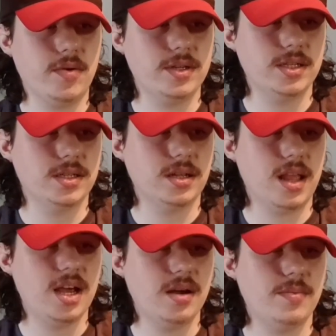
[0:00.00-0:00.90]
which is to
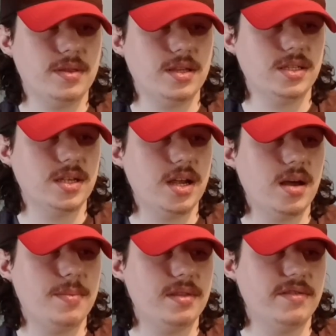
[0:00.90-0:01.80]
line up with the sight
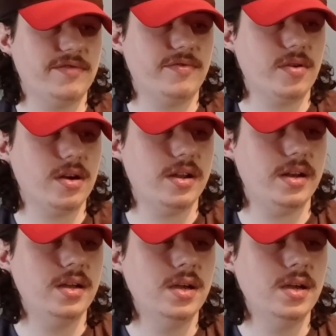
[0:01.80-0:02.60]
up at the front,